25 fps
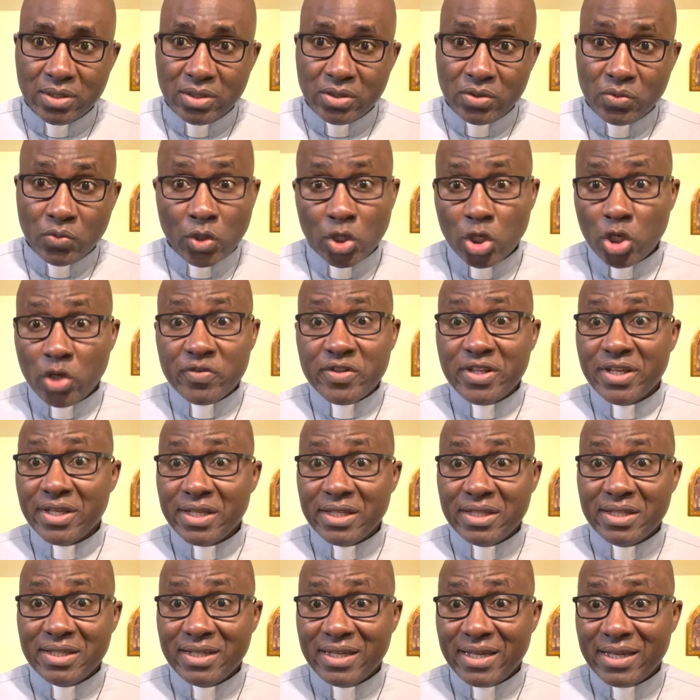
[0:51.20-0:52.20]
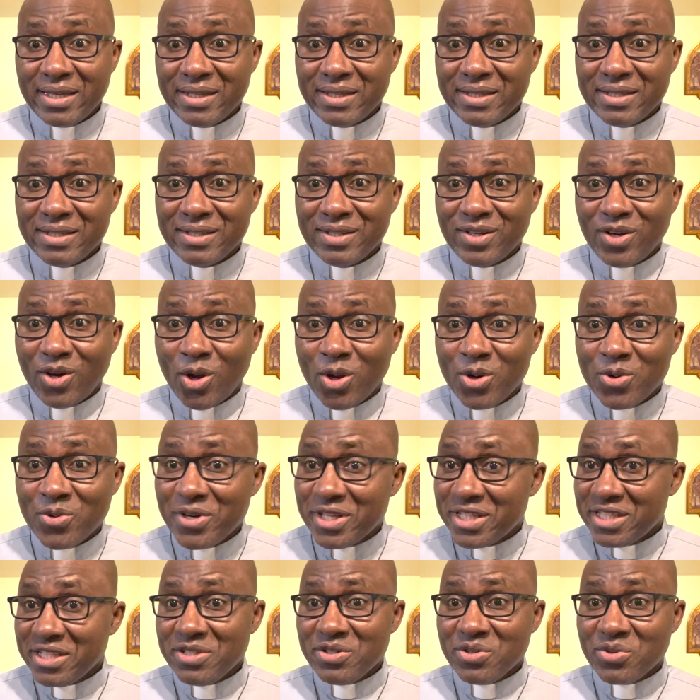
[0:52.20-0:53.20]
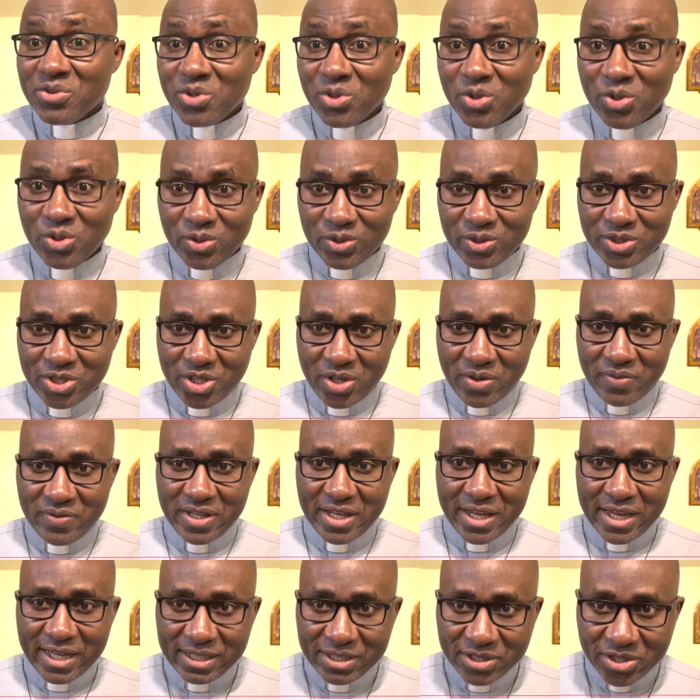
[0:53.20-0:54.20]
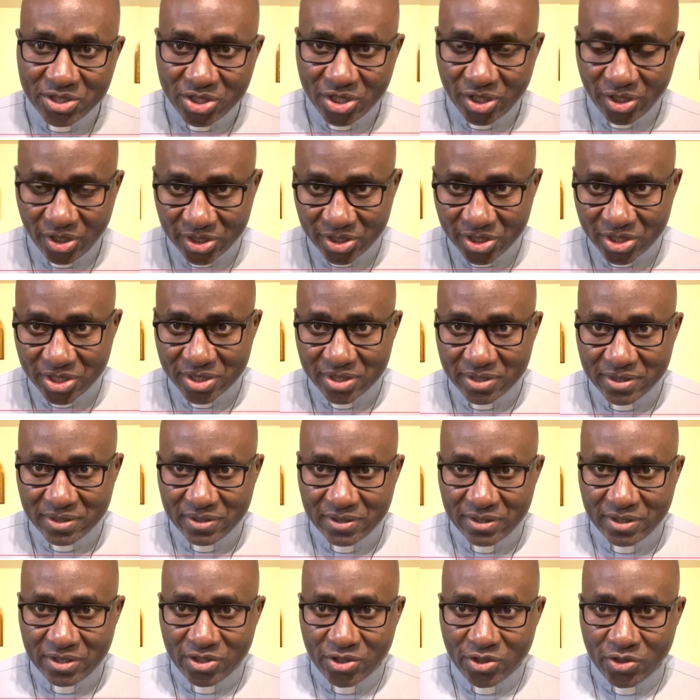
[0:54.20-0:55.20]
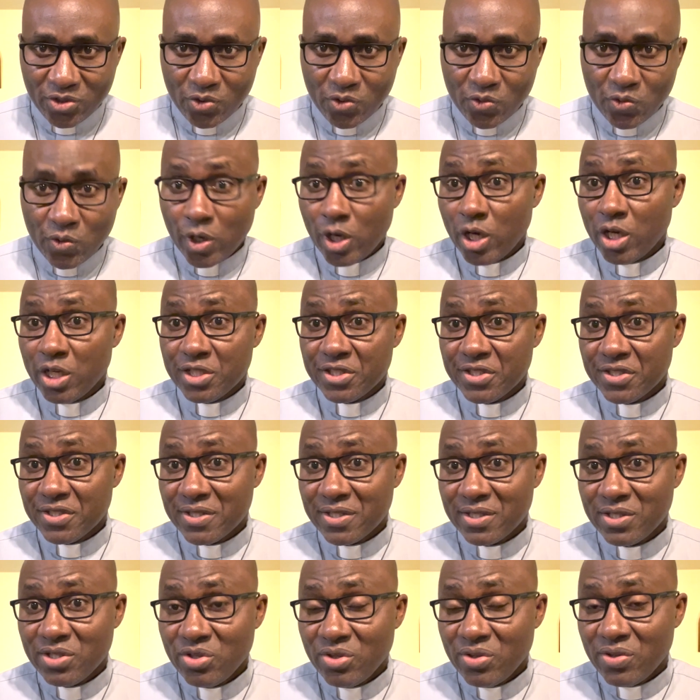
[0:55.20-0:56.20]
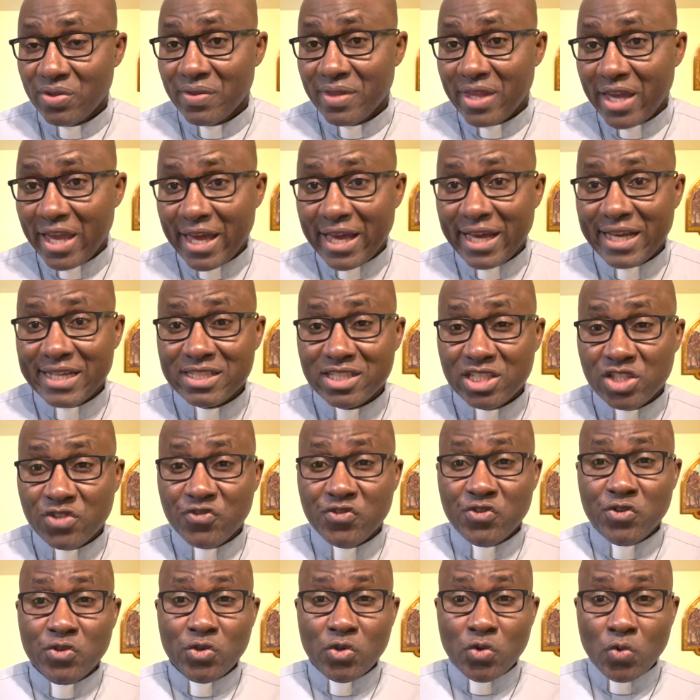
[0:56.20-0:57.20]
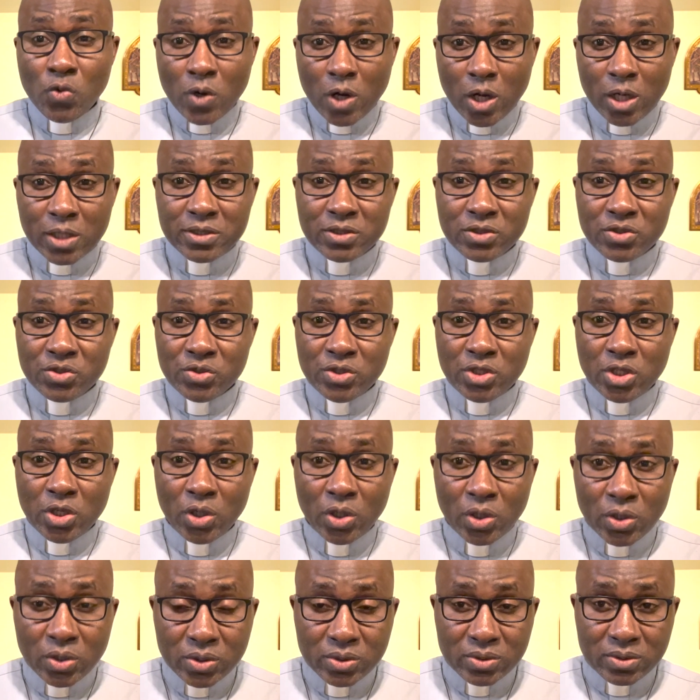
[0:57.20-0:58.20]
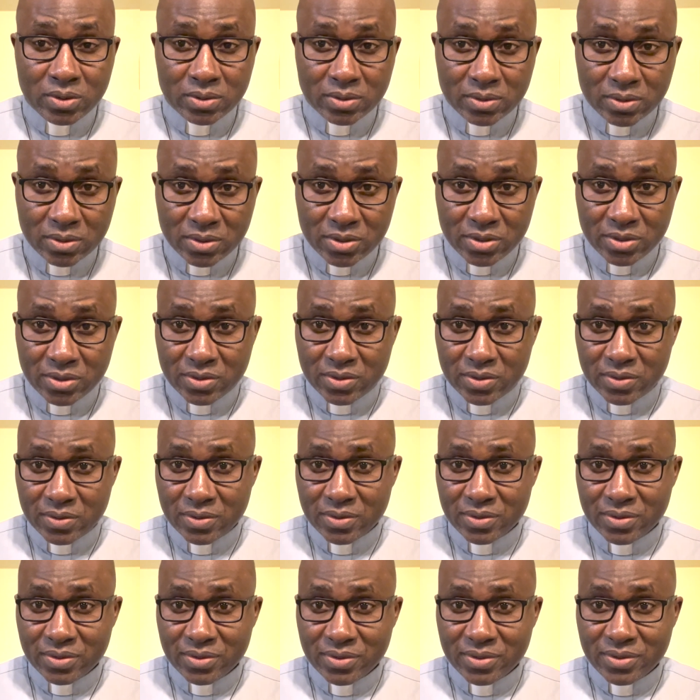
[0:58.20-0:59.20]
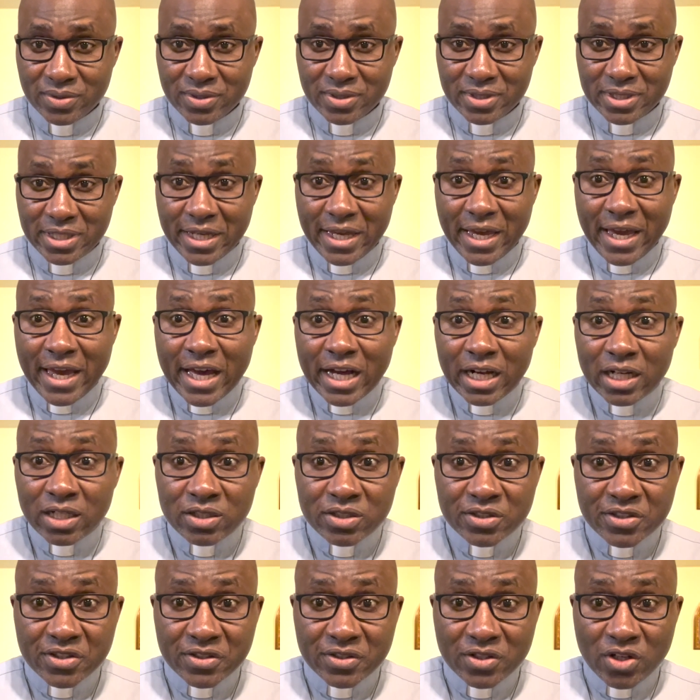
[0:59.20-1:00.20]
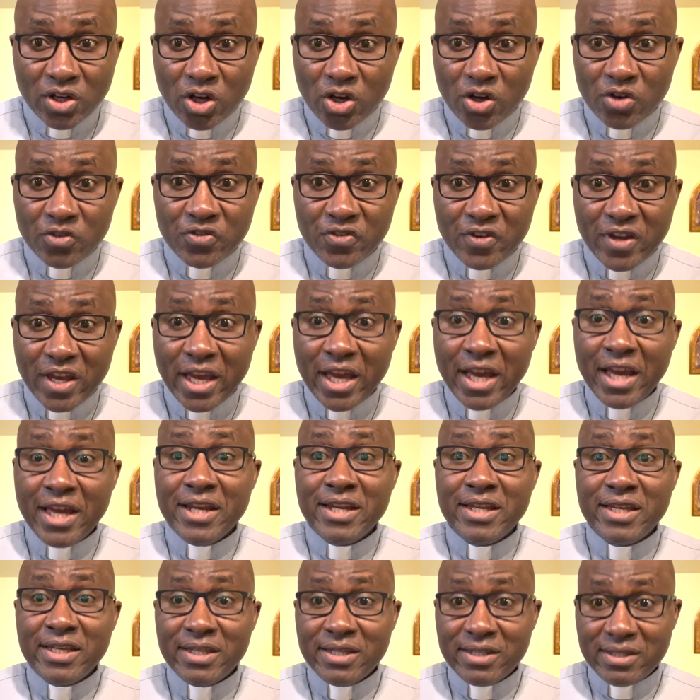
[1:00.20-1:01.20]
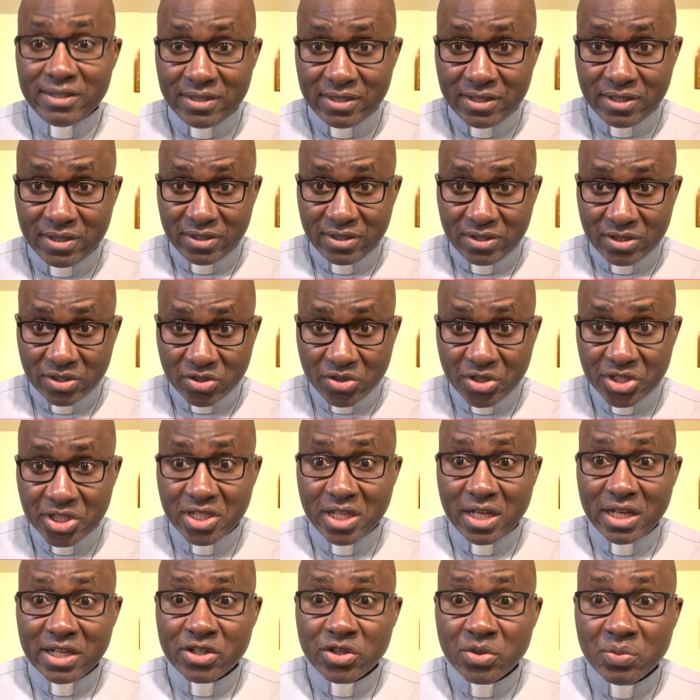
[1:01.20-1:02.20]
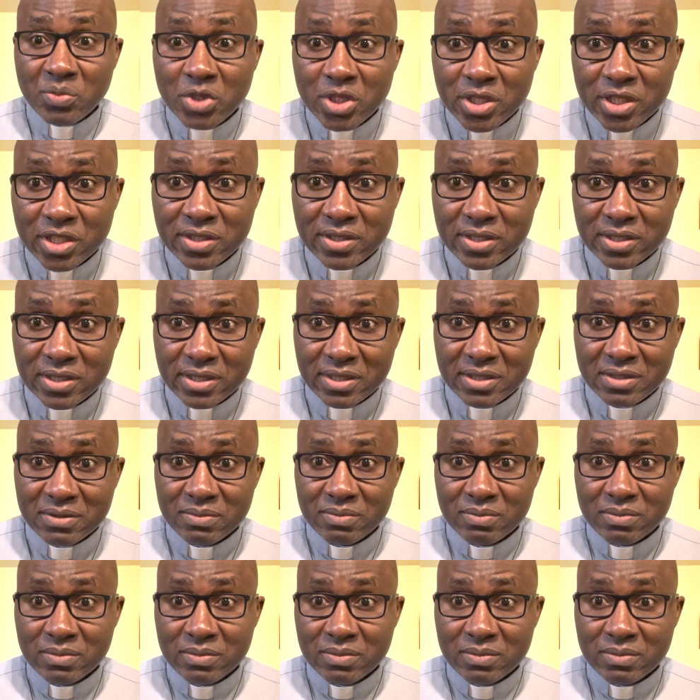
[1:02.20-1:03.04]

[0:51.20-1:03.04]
One of the unwritten rules of the early church was that if you want to know the health of any Christian community,